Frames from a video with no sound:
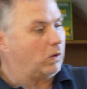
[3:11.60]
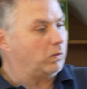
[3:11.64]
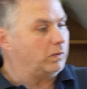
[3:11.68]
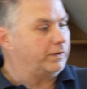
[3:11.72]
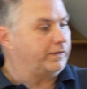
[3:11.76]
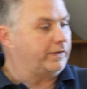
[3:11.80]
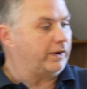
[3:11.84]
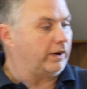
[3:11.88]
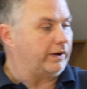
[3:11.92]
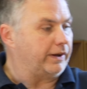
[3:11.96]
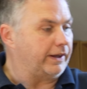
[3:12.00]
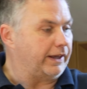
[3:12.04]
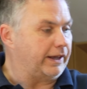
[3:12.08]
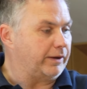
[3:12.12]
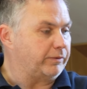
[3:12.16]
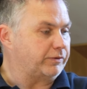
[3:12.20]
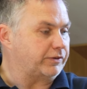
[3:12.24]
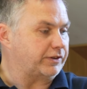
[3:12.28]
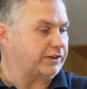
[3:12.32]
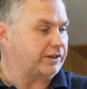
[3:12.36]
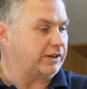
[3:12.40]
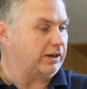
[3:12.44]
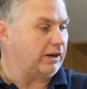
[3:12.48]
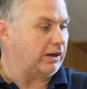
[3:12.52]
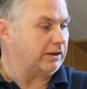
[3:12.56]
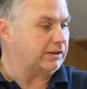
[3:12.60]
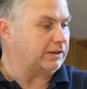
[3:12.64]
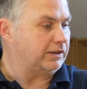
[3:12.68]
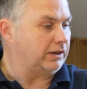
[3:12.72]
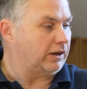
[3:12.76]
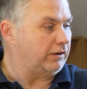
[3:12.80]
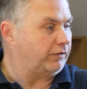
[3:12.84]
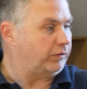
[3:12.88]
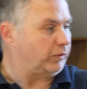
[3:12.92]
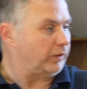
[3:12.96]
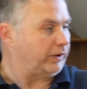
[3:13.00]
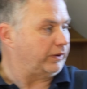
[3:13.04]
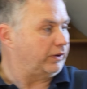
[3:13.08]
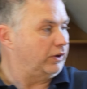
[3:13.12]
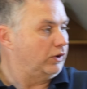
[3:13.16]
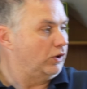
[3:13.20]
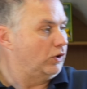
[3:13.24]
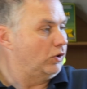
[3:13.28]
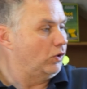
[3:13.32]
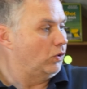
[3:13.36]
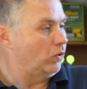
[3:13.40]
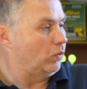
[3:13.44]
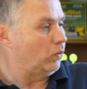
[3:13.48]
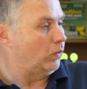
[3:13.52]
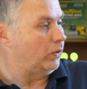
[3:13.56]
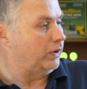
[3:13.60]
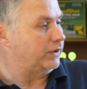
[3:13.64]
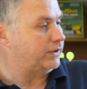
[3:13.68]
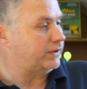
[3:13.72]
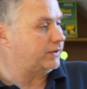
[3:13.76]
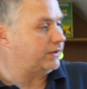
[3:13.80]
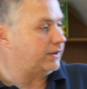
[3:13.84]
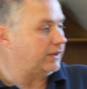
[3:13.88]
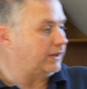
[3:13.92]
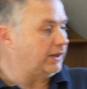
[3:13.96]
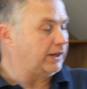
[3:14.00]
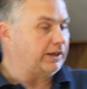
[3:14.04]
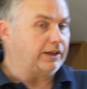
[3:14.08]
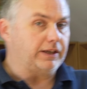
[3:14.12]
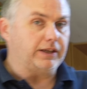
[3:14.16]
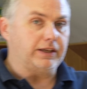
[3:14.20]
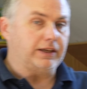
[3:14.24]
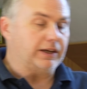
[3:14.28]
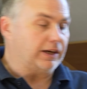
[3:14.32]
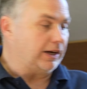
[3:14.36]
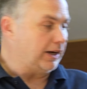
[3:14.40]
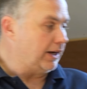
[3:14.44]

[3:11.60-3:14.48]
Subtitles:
we've got here, which we started off with, was the